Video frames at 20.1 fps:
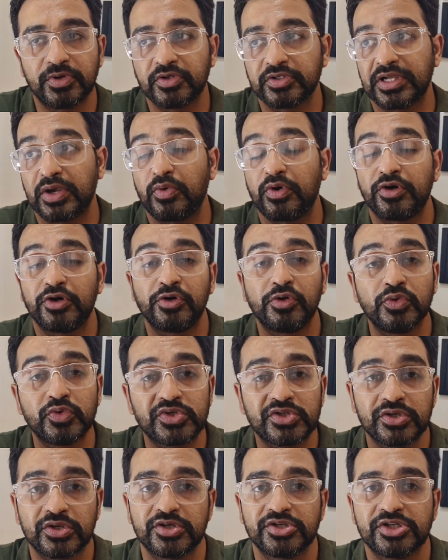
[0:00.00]
because I want to do
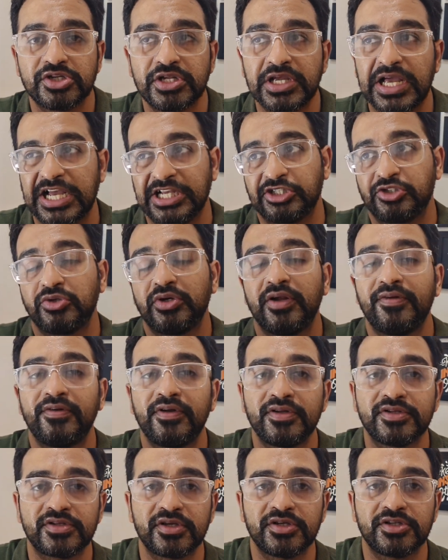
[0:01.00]
surgery, I should have
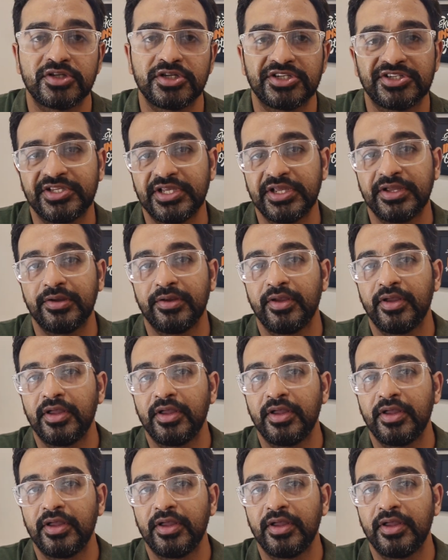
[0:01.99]
done surgery. See,